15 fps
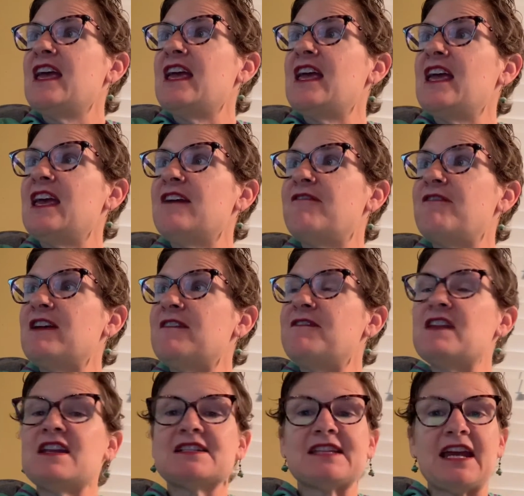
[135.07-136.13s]
If
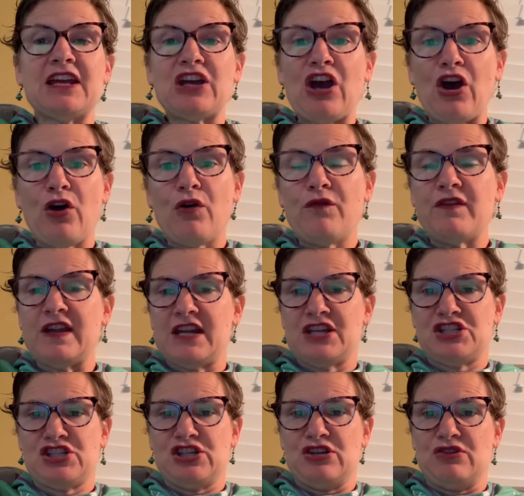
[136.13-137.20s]
it is a COVID
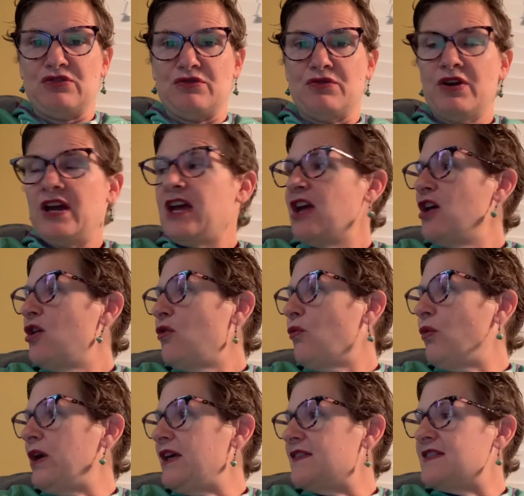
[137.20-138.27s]
issue
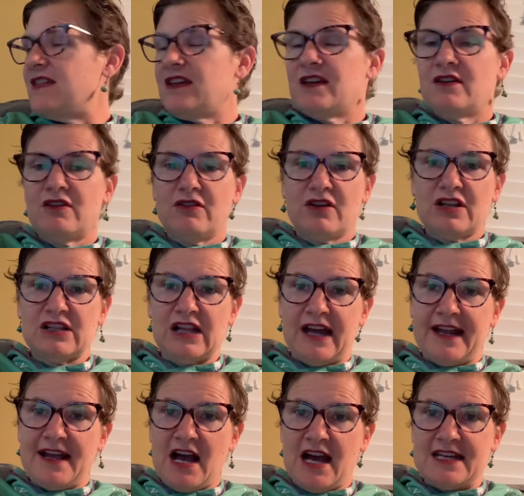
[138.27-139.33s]
with
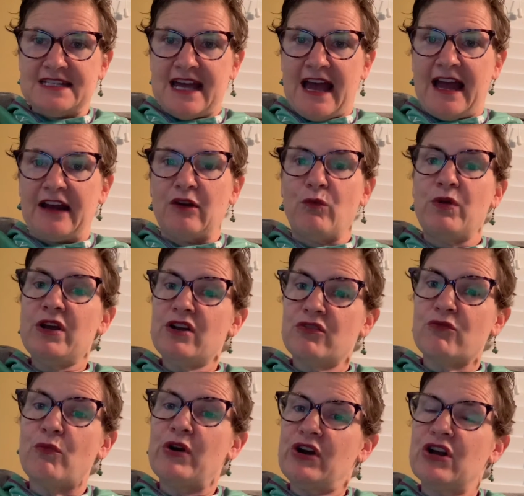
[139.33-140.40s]
client contact, we're
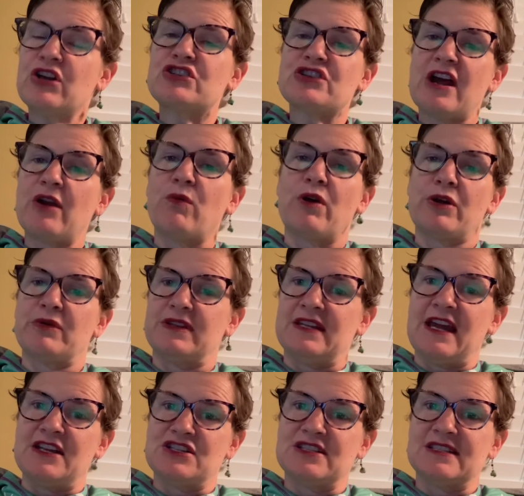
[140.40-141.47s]
going to try to work with the
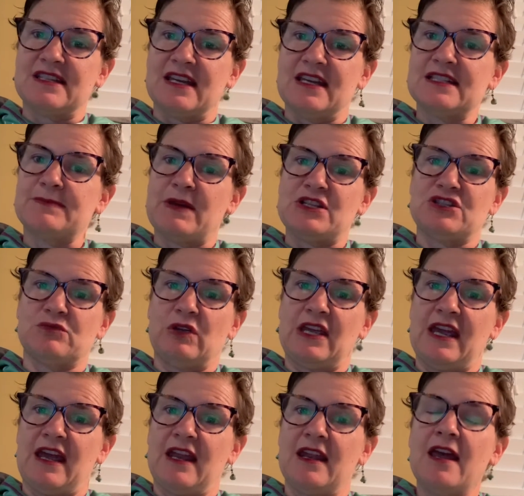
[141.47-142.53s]
agency as much as we
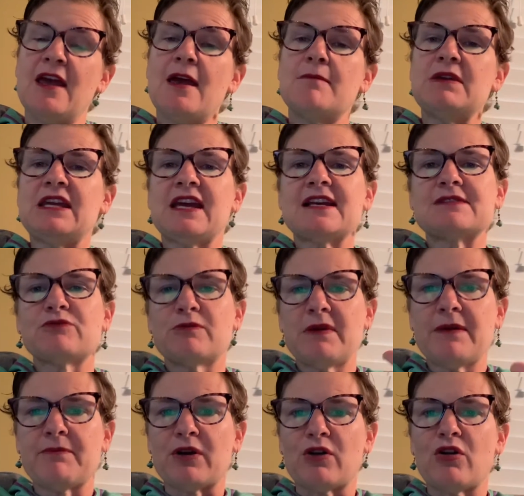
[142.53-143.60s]
can, because
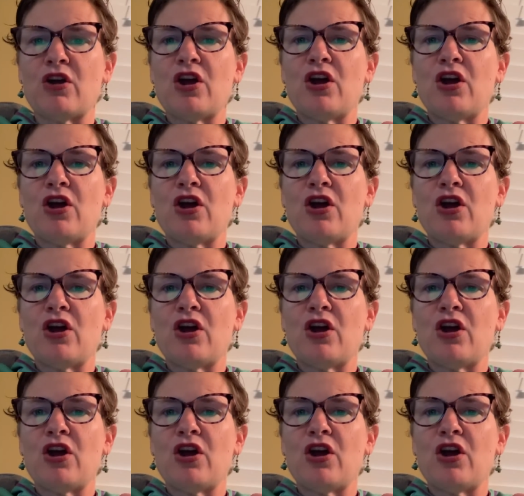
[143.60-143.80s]
remember,